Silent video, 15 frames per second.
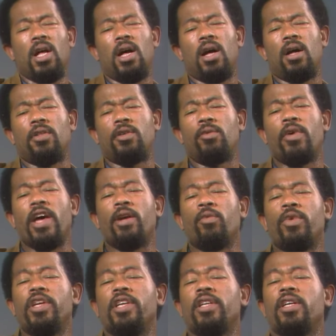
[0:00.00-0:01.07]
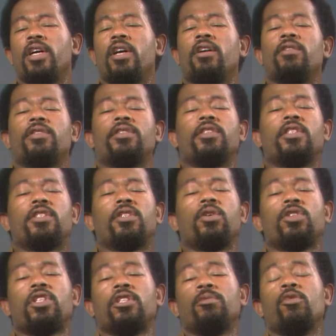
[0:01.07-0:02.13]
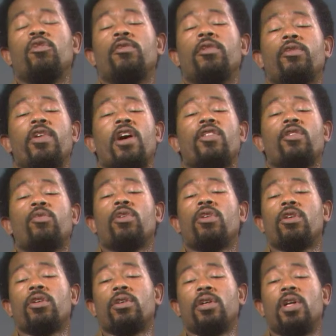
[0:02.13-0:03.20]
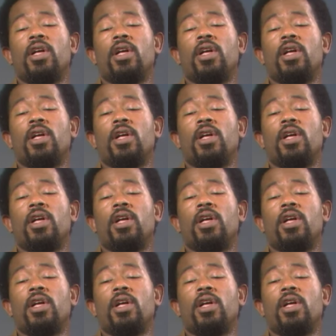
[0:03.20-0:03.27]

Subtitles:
the right wing of the socialist movement around the world.